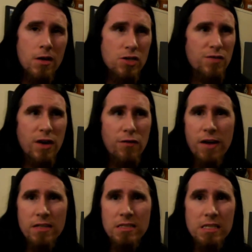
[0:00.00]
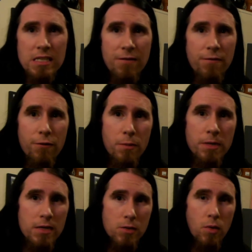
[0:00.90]
Just Final Fantasy VII for the
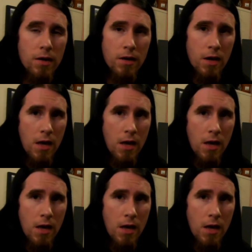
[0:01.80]
PS1.